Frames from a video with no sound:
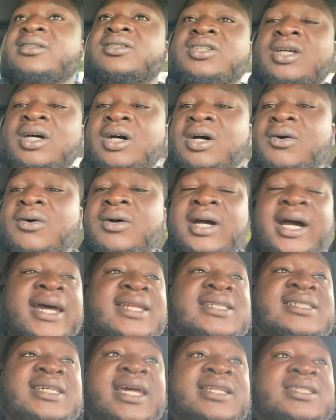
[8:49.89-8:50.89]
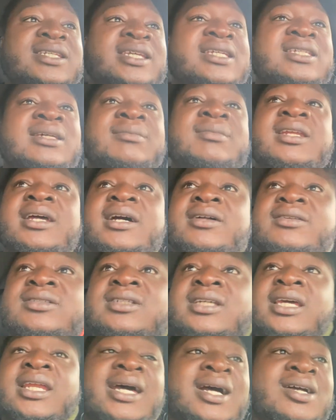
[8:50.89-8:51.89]
So I decided to get something else,
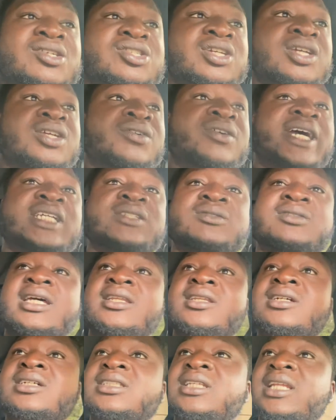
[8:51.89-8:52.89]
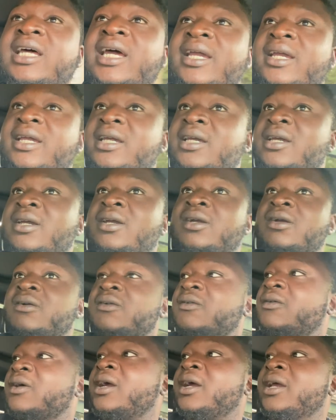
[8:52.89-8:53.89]
and I'll show you guys what that looks like
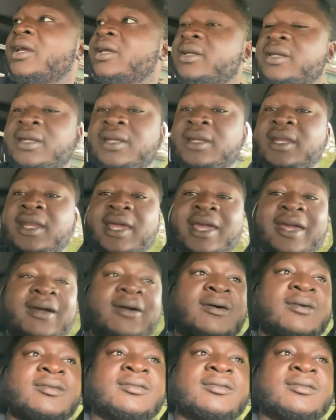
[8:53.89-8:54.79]
right now.